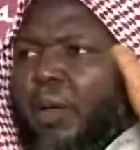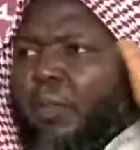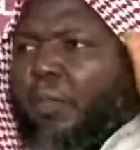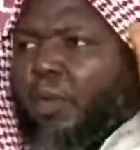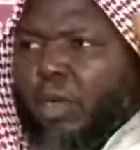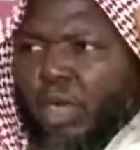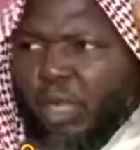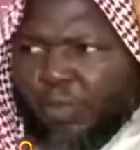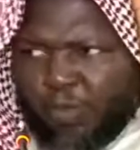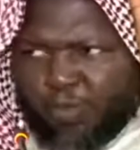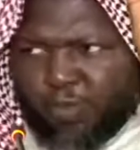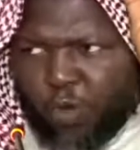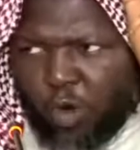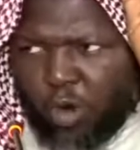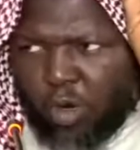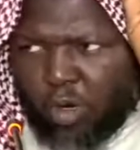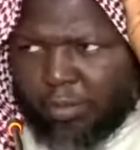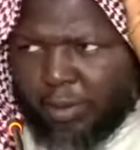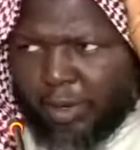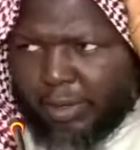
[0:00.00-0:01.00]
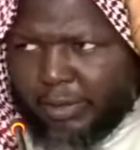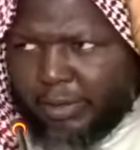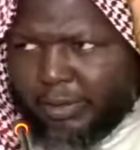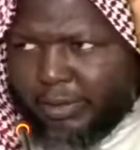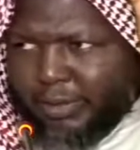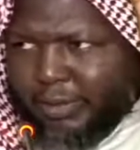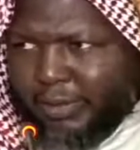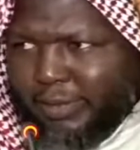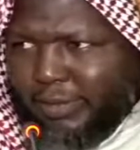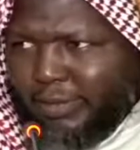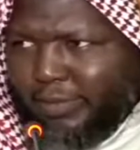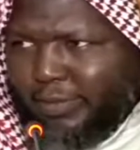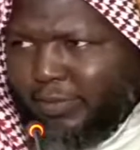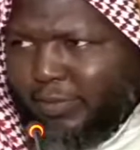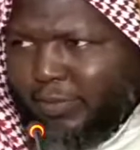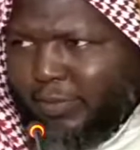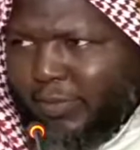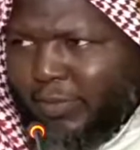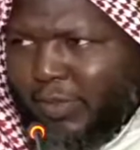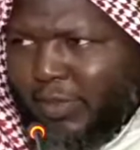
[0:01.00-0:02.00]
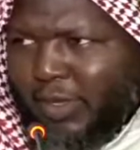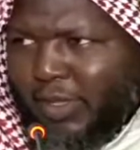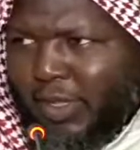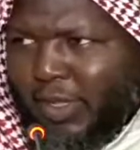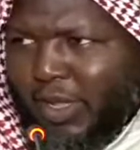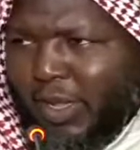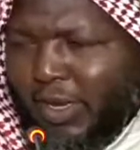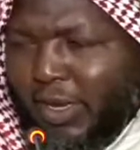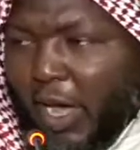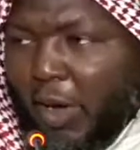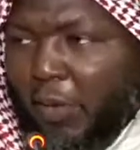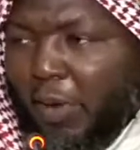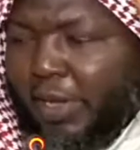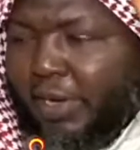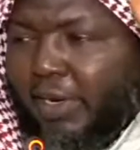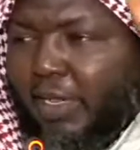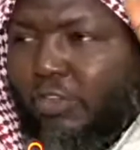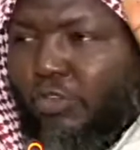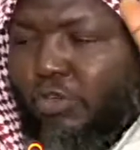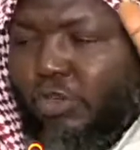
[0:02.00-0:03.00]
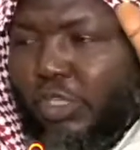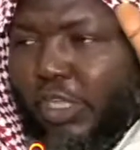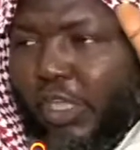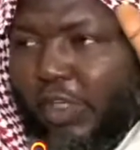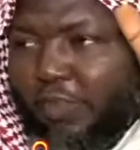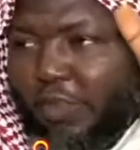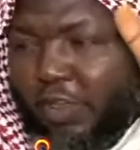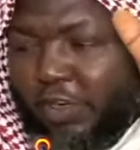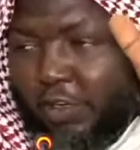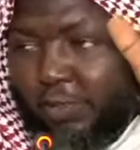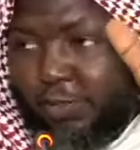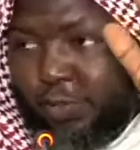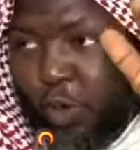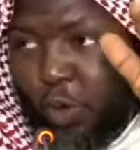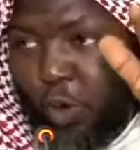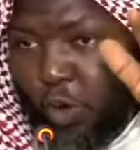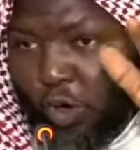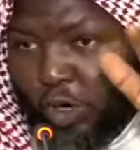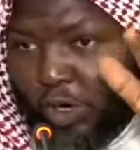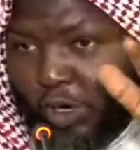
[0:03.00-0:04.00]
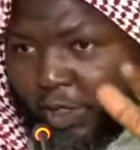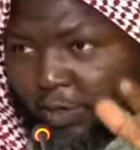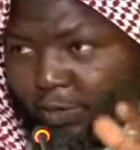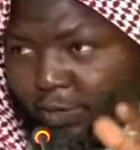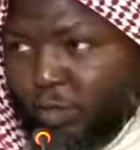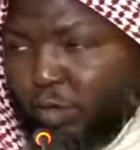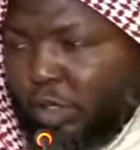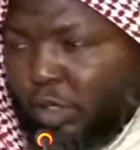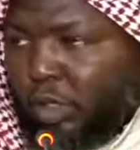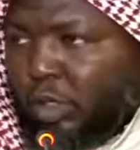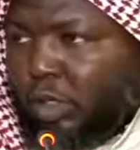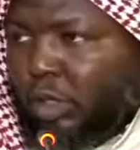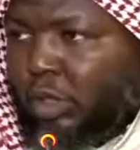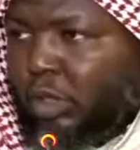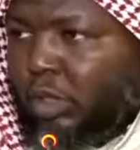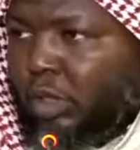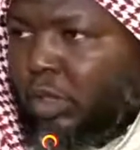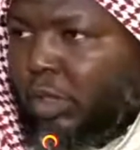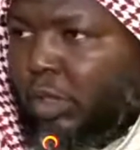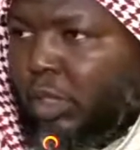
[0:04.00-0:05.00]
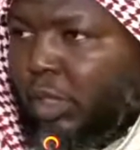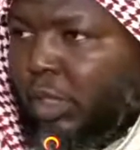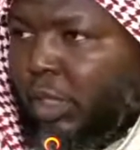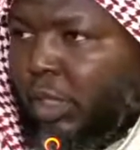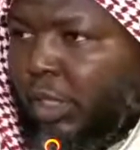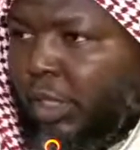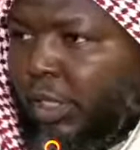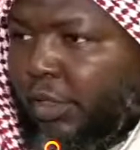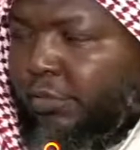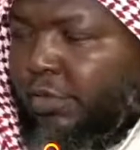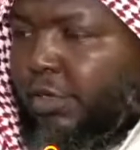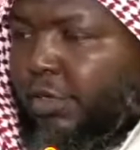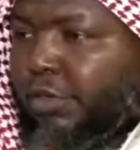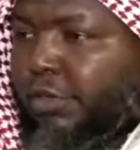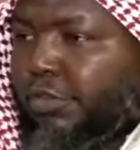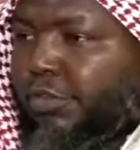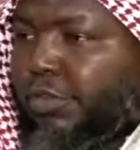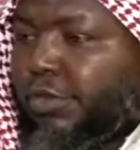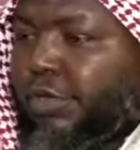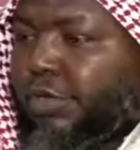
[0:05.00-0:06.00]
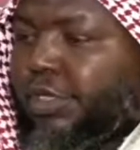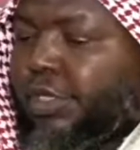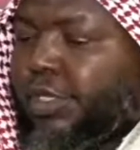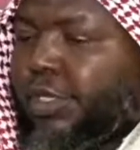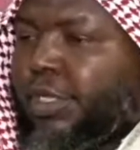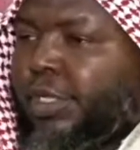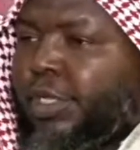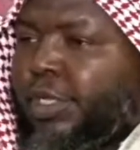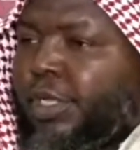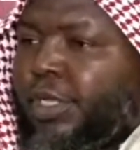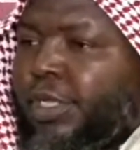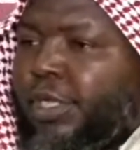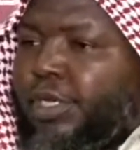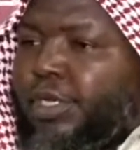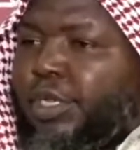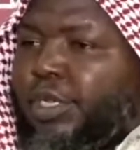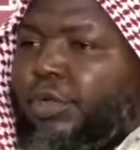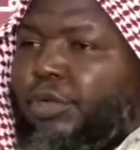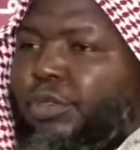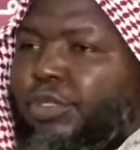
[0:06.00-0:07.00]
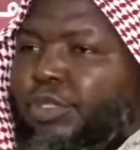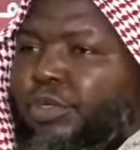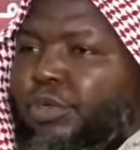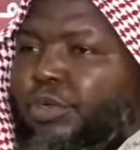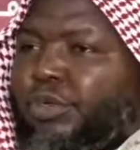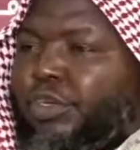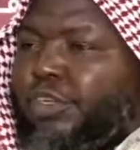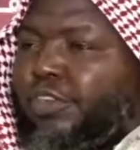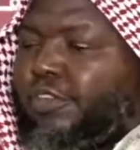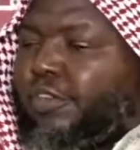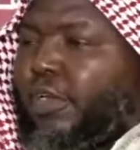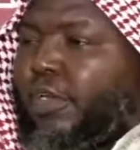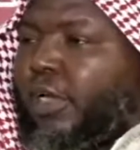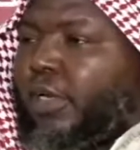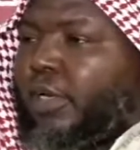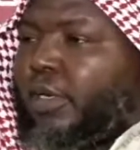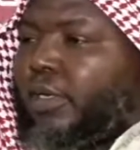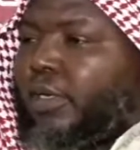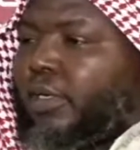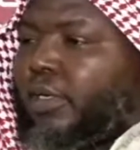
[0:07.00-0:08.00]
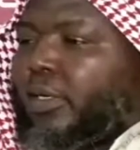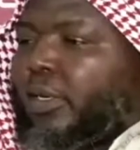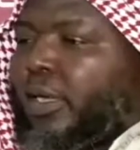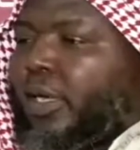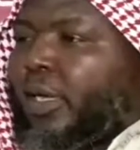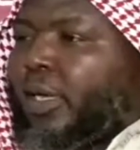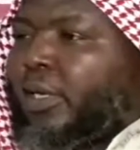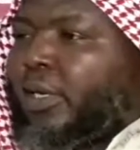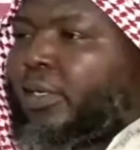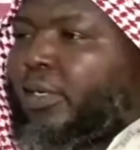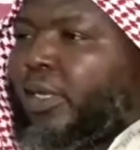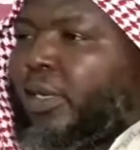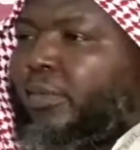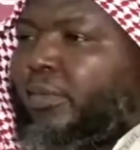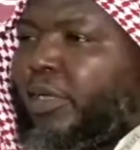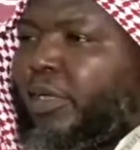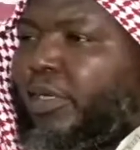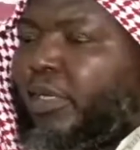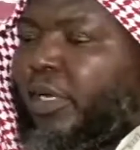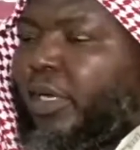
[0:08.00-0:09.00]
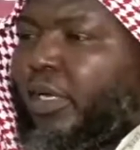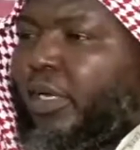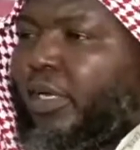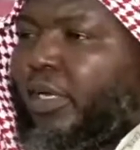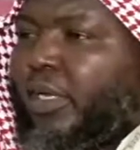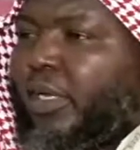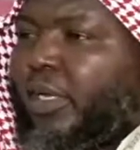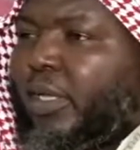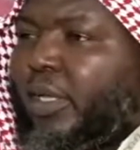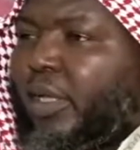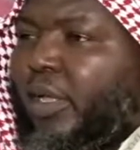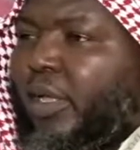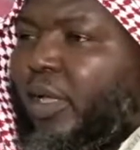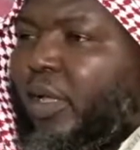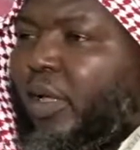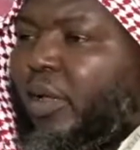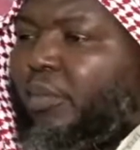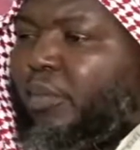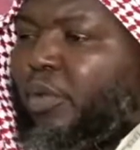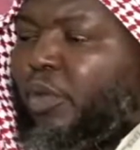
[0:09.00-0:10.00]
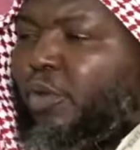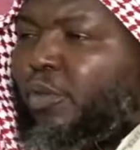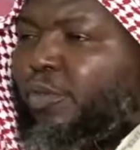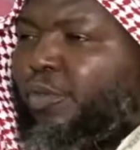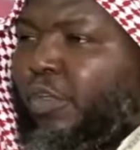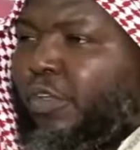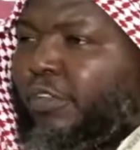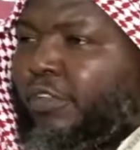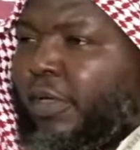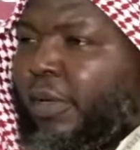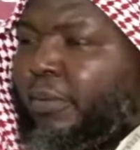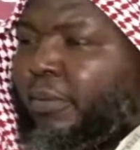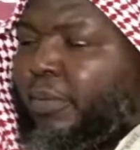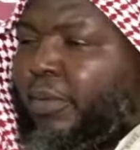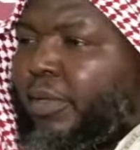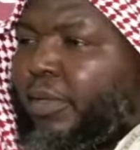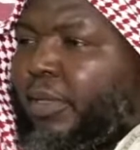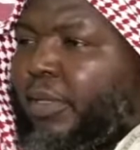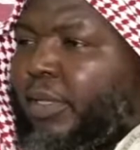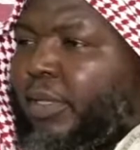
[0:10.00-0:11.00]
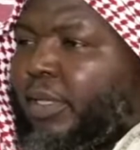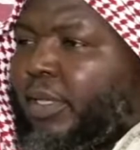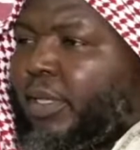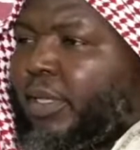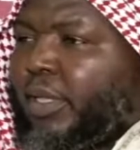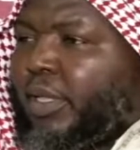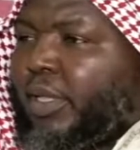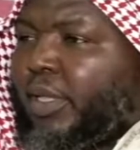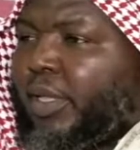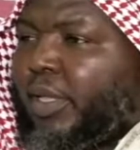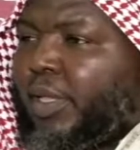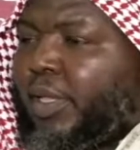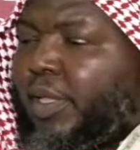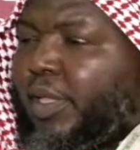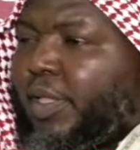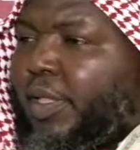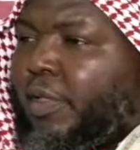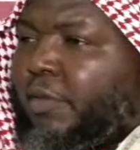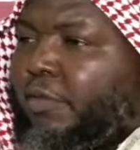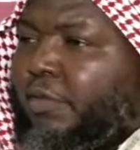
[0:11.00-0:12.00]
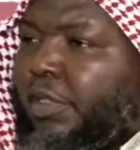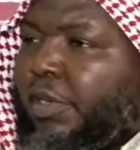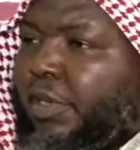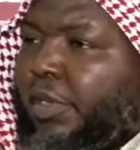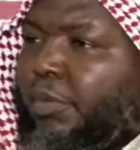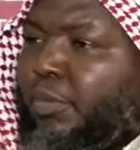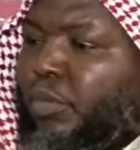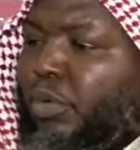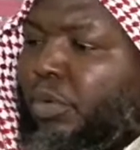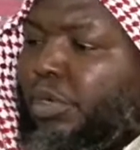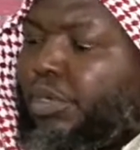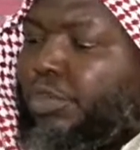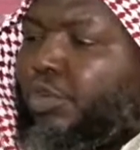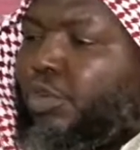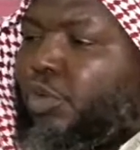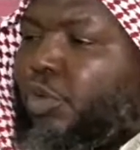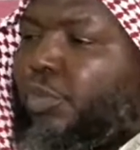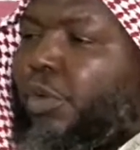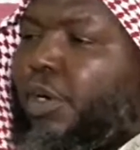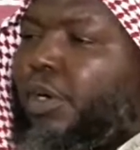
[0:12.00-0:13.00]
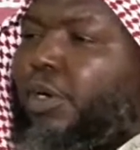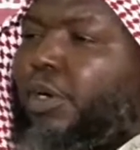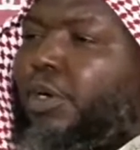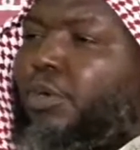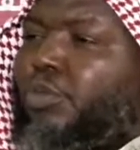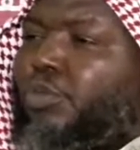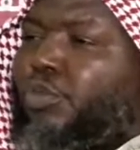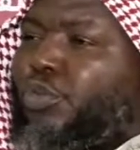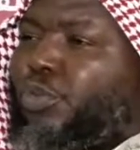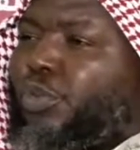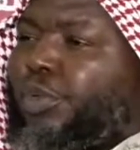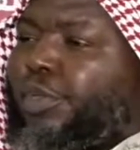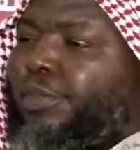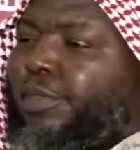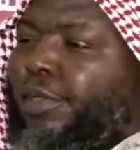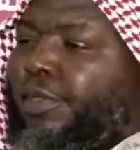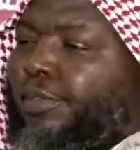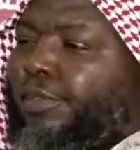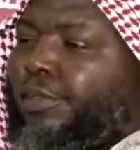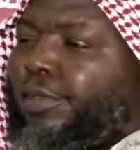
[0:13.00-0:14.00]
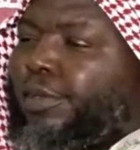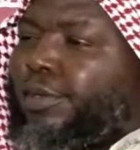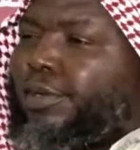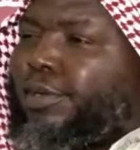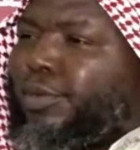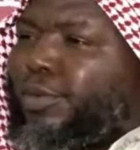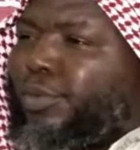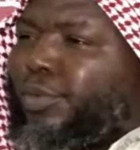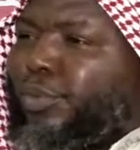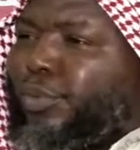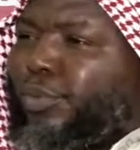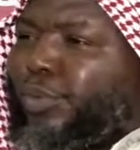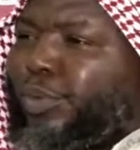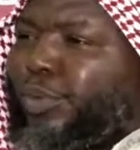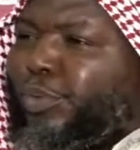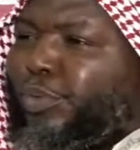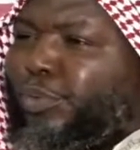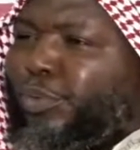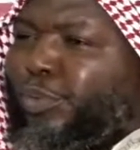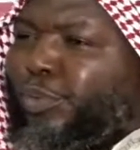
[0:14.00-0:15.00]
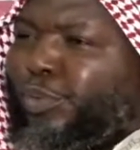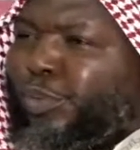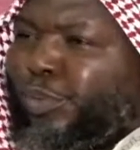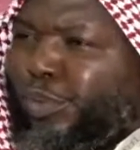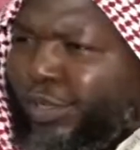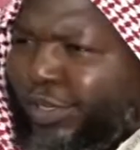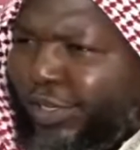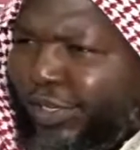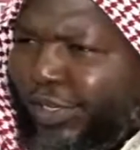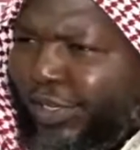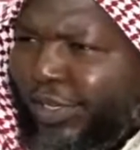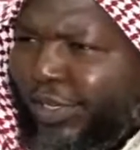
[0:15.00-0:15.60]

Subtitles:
But not be for all man. Now why does it take if you read for one level? If they don't say, okay, they don't give you this land, na 10 meter, maybe fix some. If 3 more region over can through and sun, through stone for day.